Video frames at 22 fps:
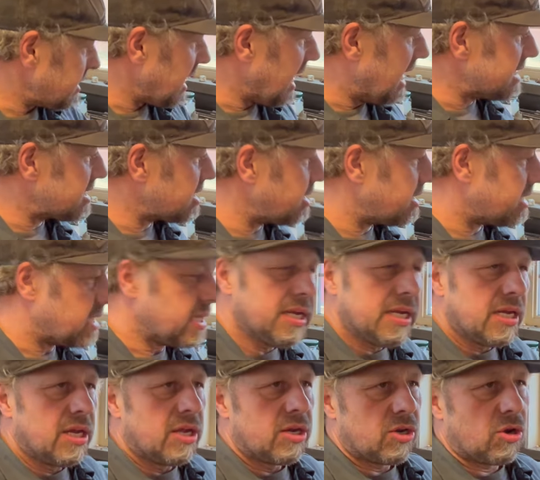that's good.
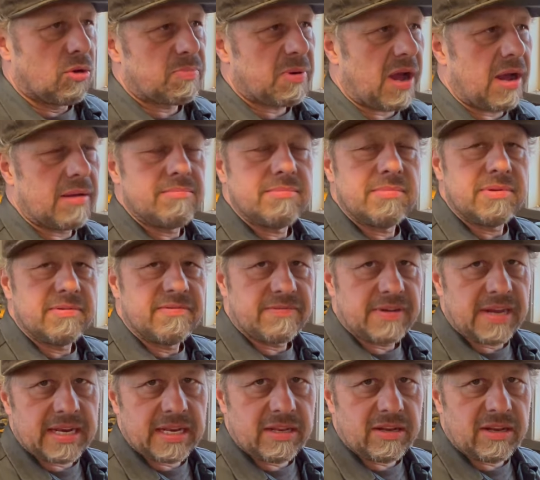No problem.
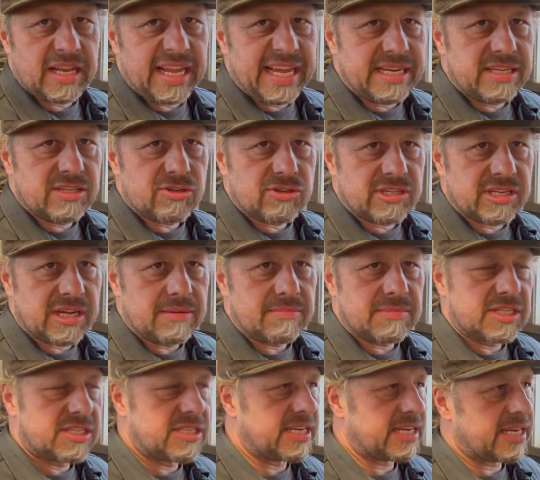Find a little lens or something
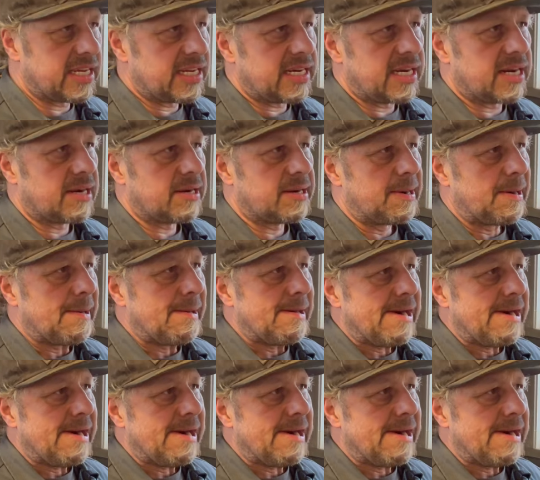to stick in there.